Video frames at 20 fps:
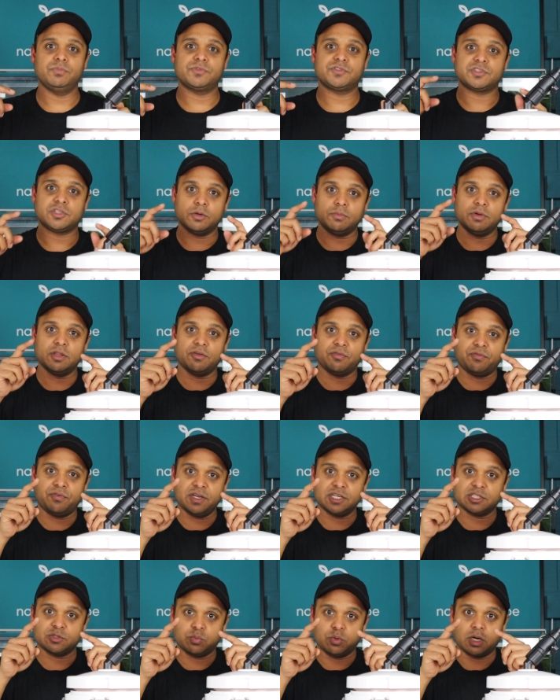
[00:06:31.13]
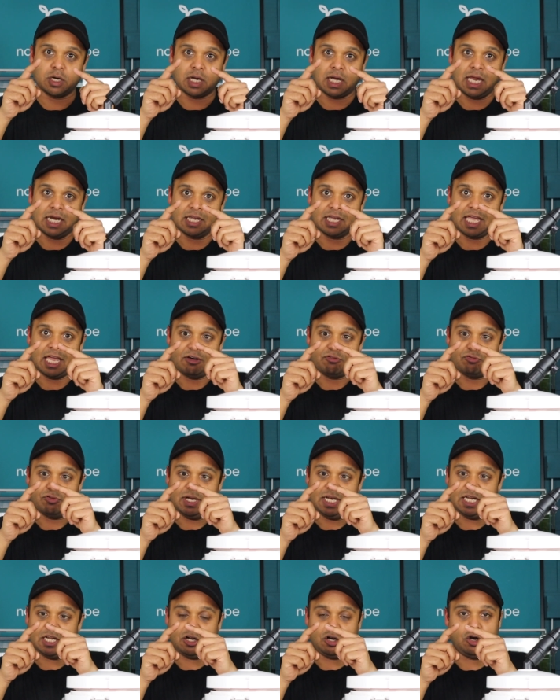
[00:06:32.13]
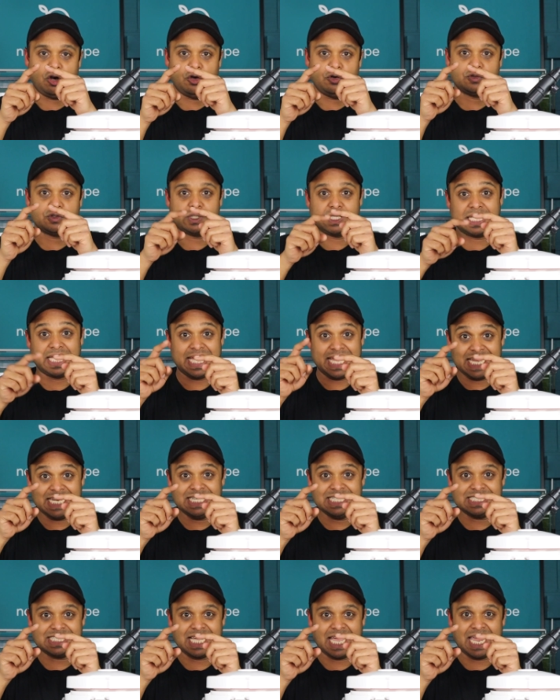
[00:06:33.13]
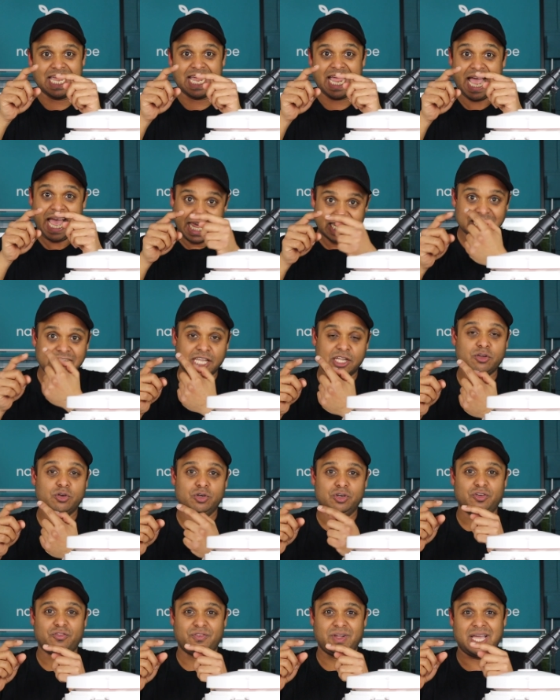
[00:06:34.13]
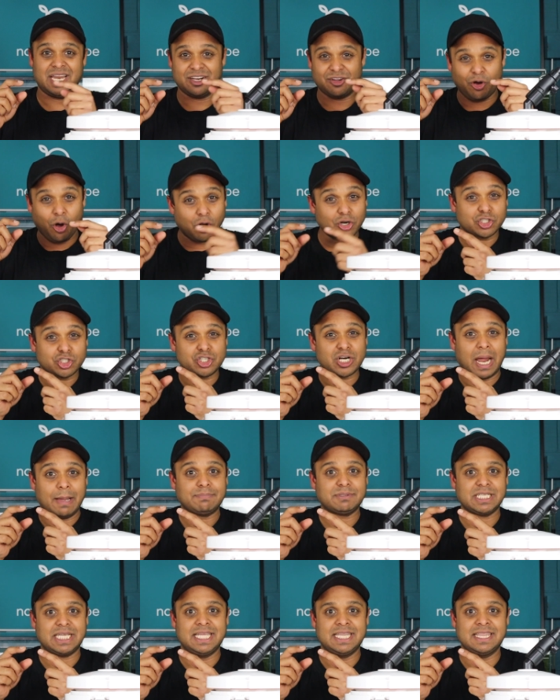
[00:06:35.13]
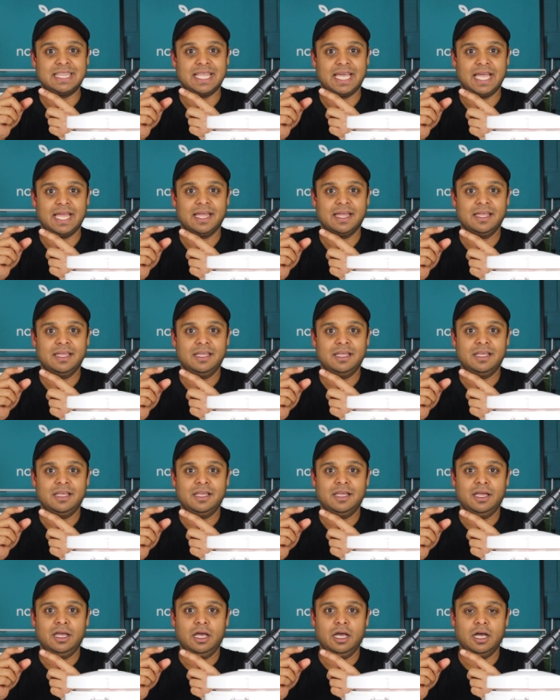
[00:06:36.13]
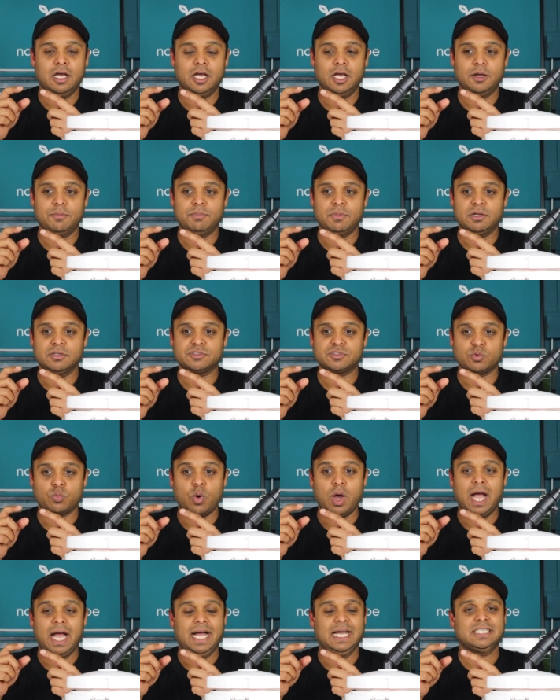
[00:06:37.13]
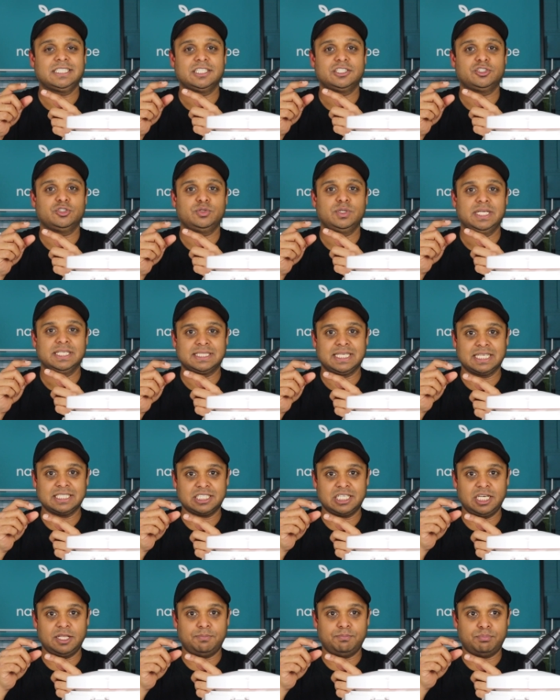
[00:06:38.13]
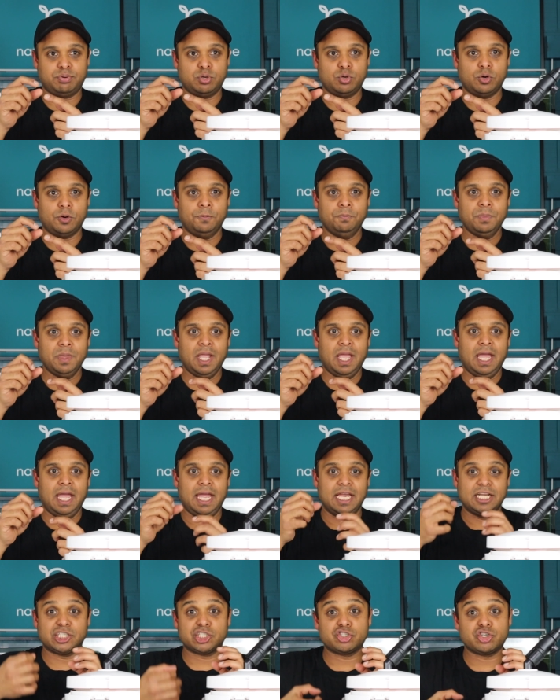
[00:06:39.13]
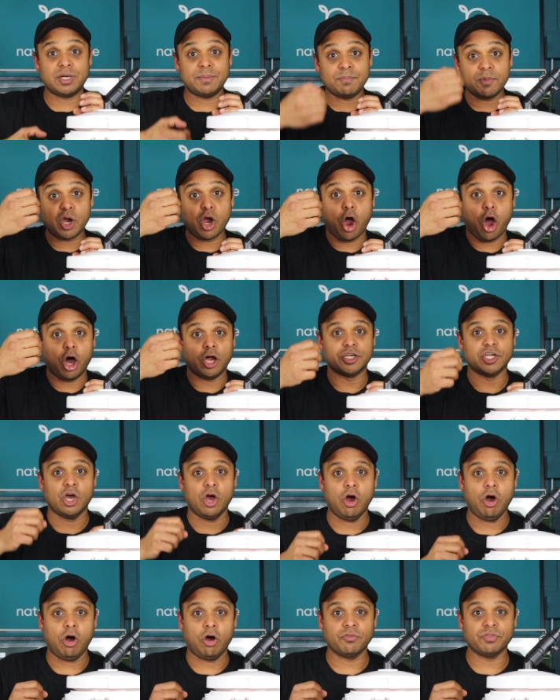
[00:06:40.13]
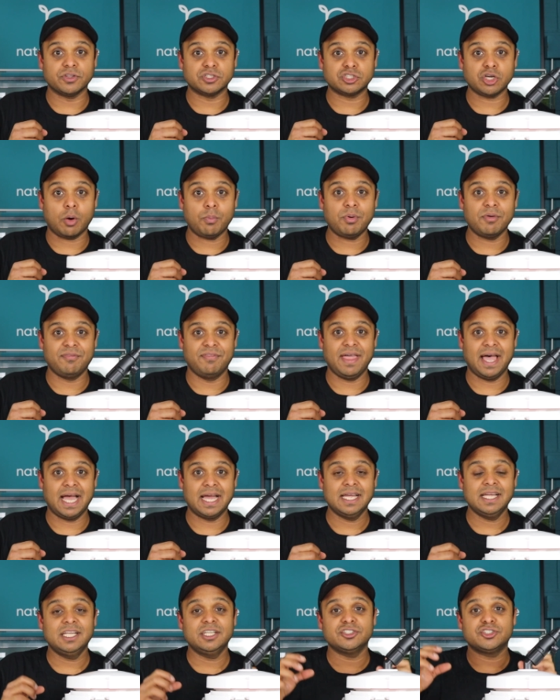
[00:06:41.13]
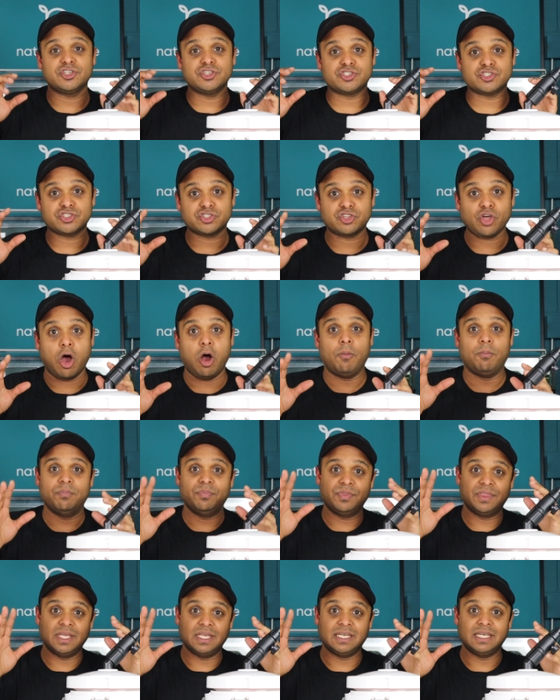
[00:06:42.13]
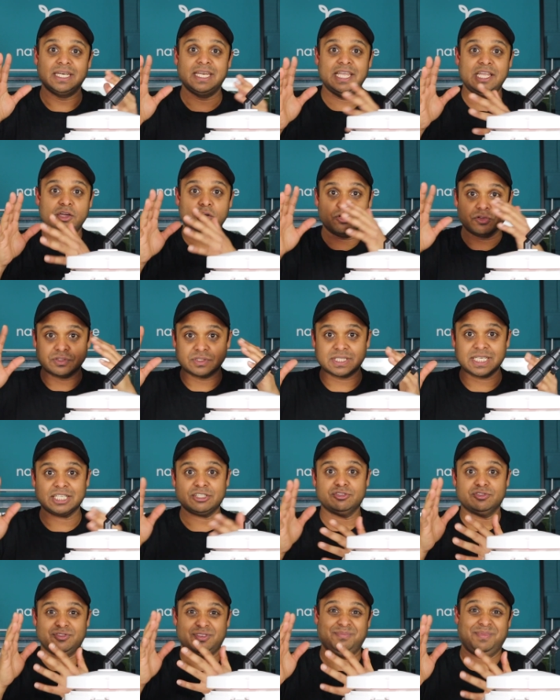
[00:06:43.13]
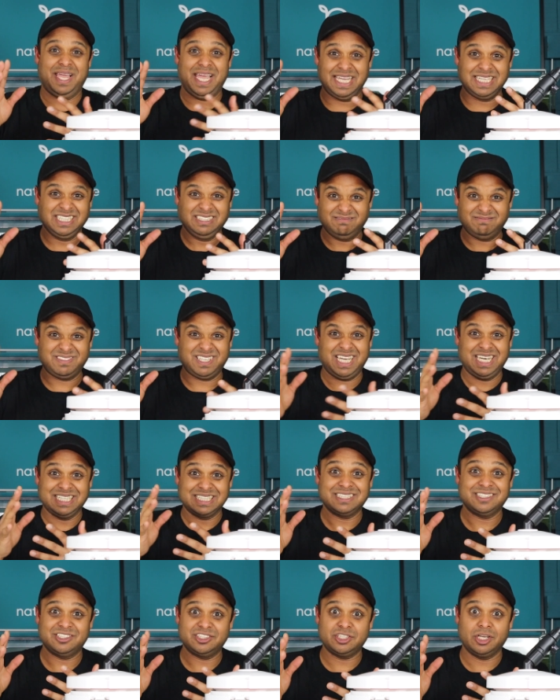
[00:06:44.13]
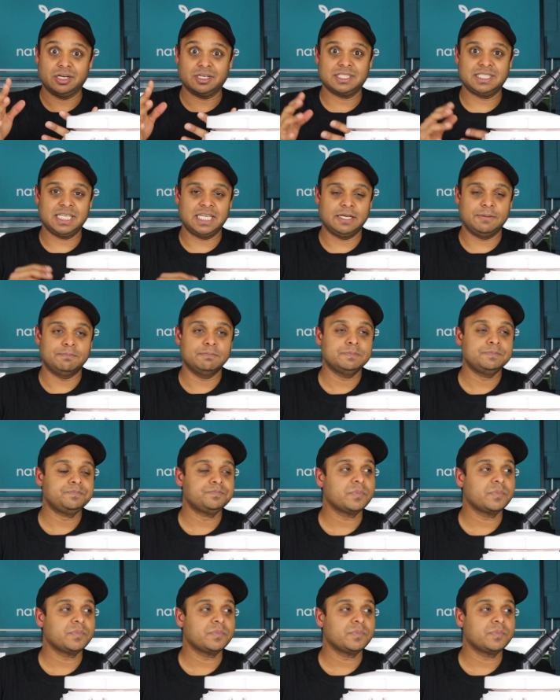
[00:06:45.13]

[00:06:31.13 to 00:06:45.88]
Some of the fish were kind of getting really close to the intake and they could have kind of got trapped in there. Um, so what I had to do is actually put a shrimp guard on the top of that to stop the neon tetras from getting kind of sucked in.